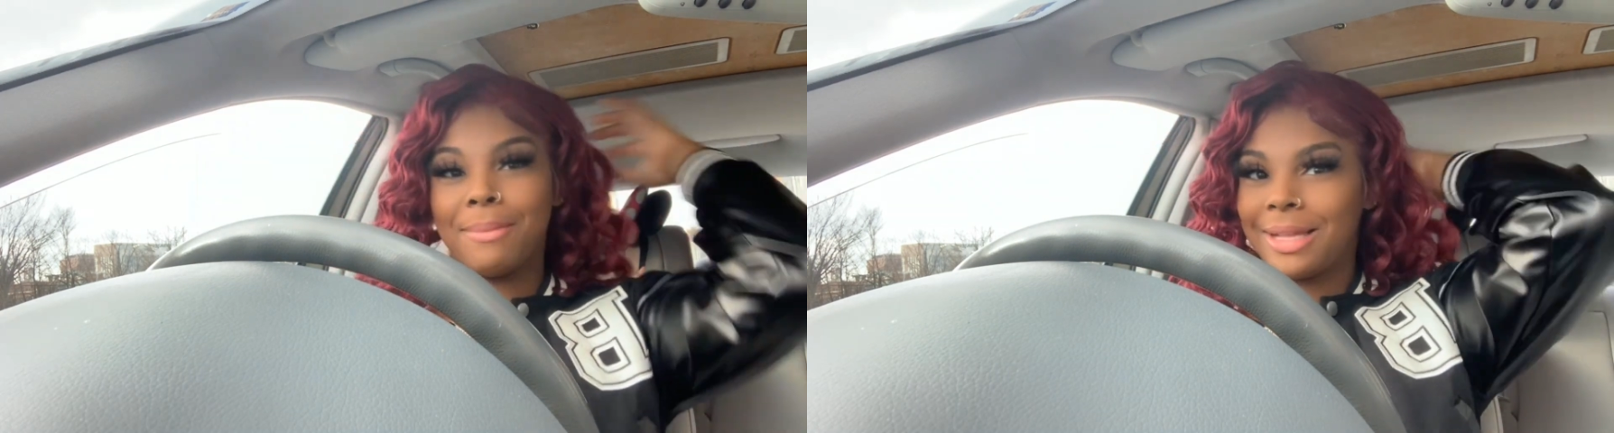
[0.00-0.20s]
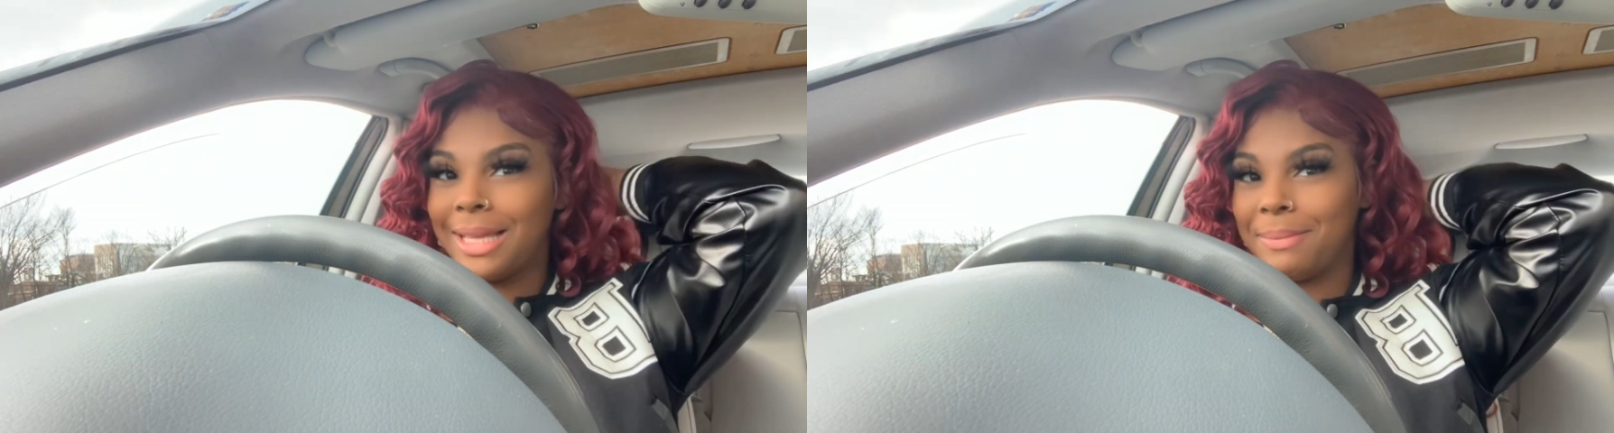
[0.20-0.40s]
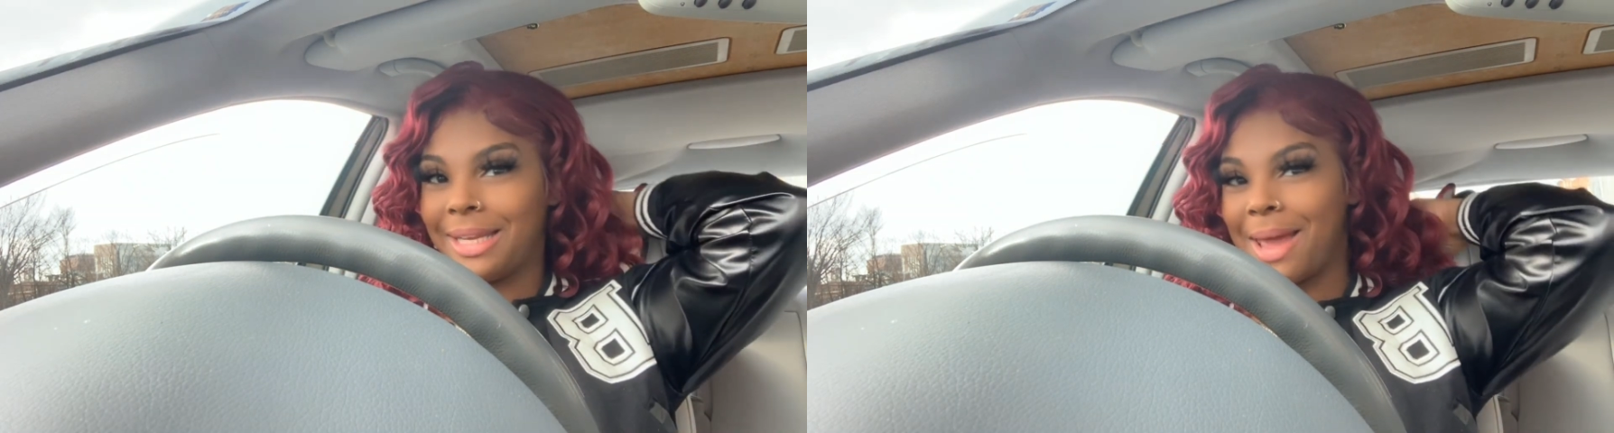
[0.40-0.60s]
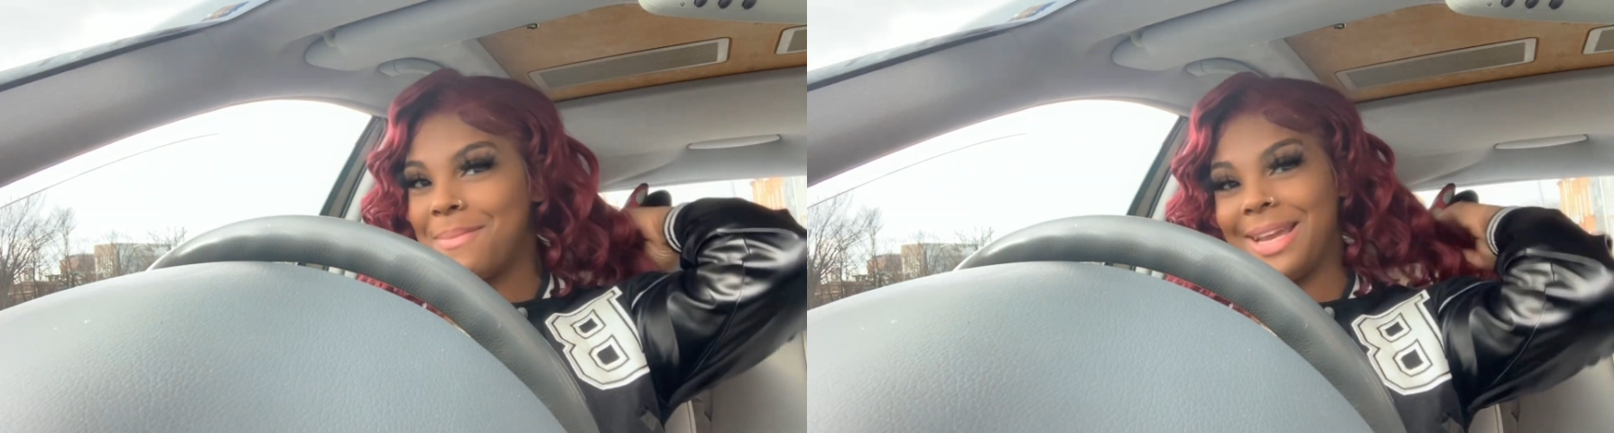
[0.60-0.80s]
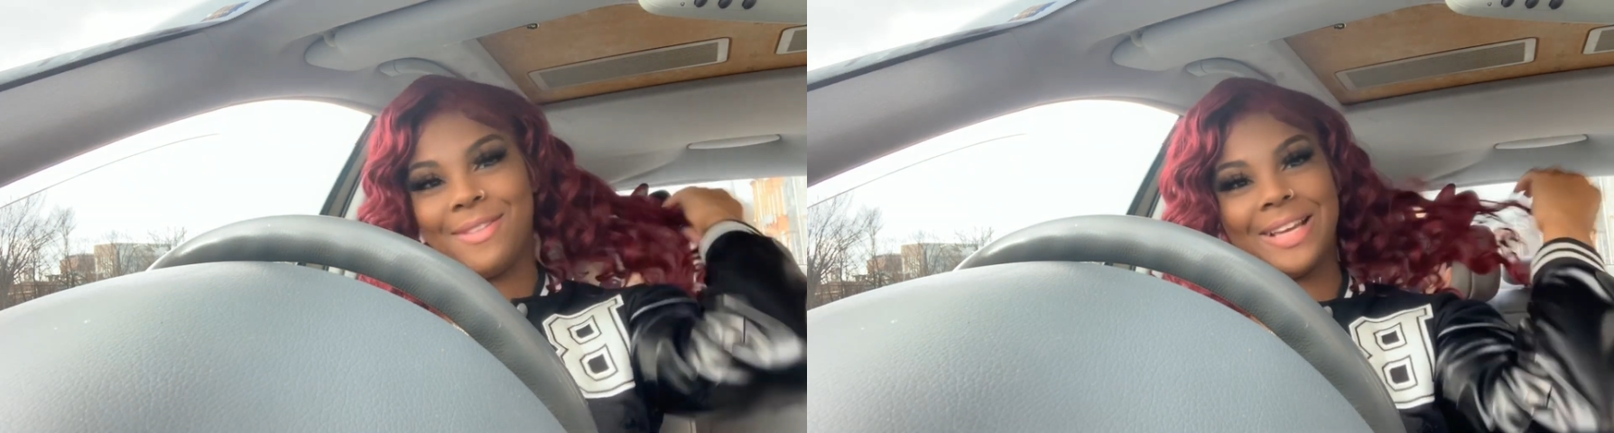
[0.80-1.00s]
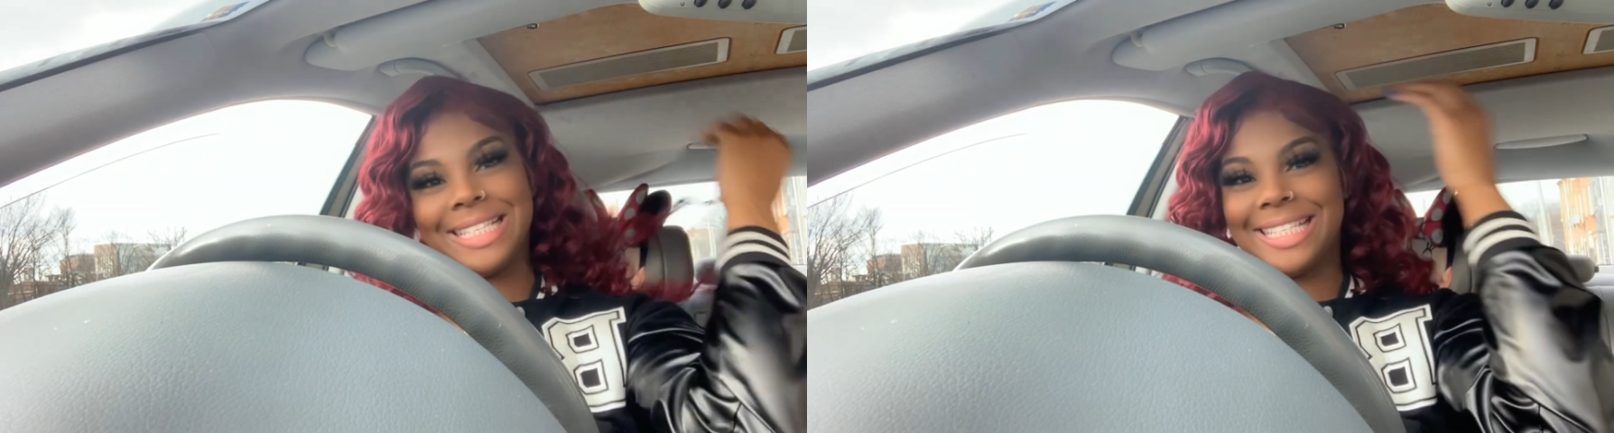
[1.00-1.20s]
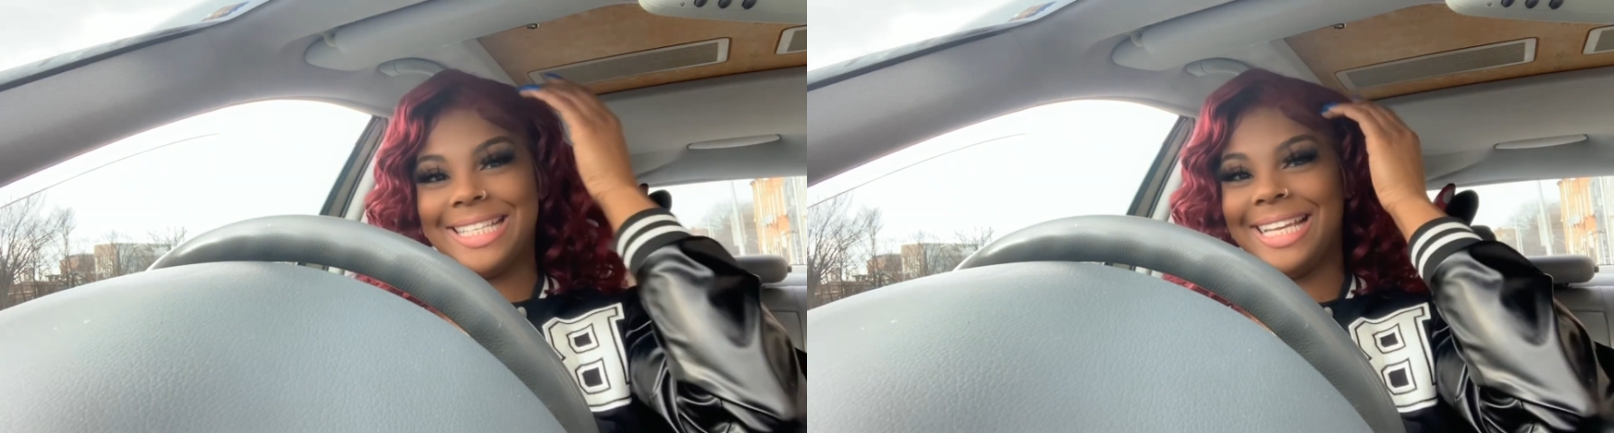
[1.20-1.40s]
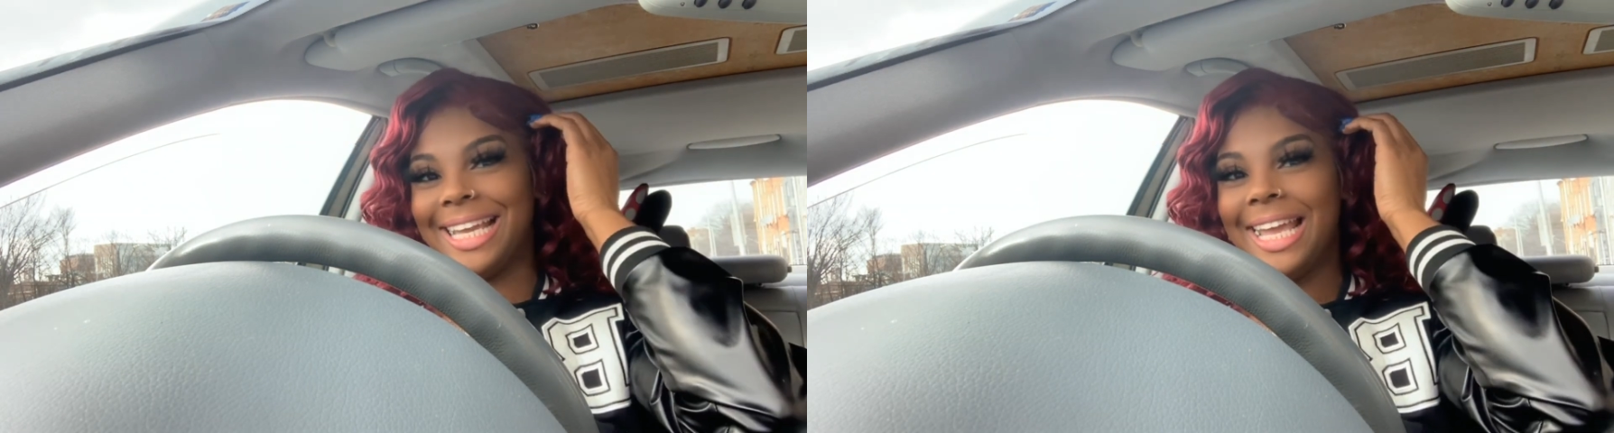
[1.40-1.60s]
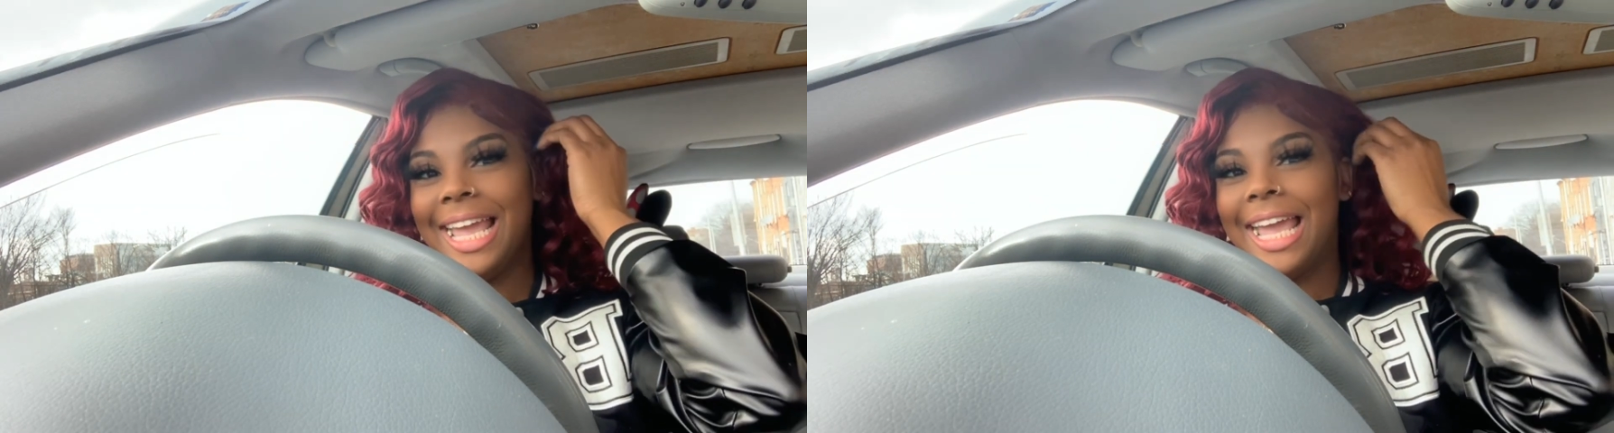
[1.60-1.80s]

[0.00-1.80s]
I'm claiming it. I'm manifesting it.